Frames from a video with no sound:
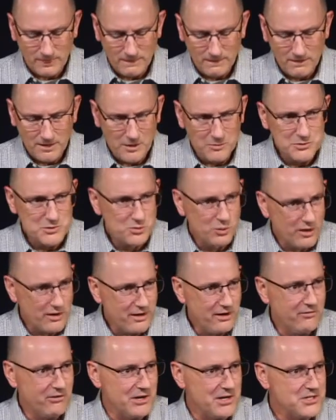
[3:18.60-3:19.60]
He was one
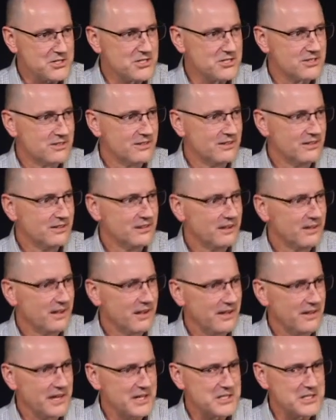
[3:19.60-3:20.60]
of us.
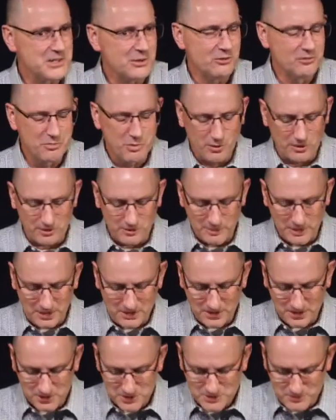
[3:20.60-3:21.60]
And that's so important
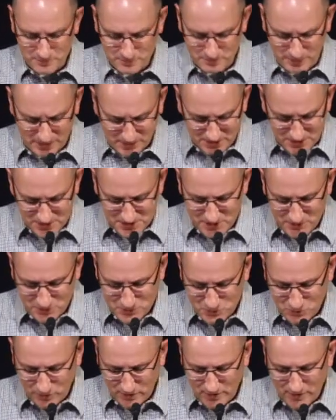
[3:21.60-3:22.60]
because, because he was
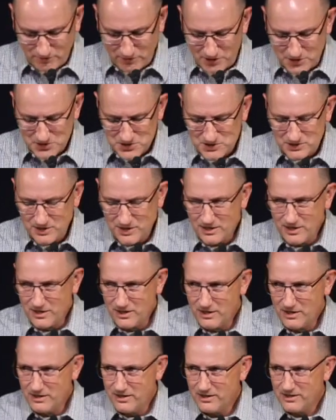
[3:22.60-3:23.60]
one of us,
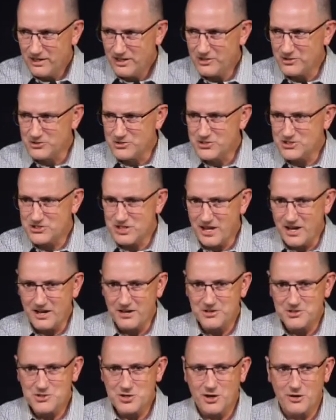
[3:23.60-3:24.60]
he could stand
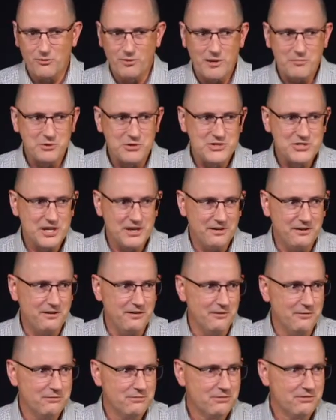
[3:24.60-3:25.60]
as our
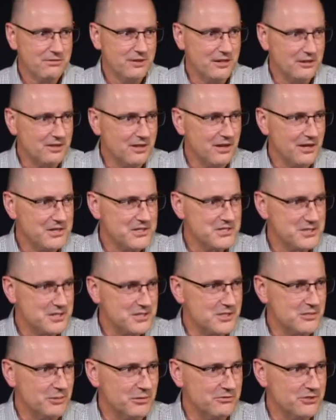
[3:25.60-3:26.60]
representative in God's
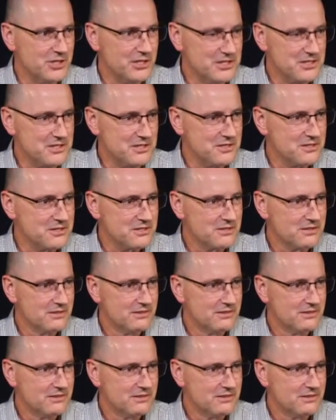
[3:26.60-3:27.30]
system of justice.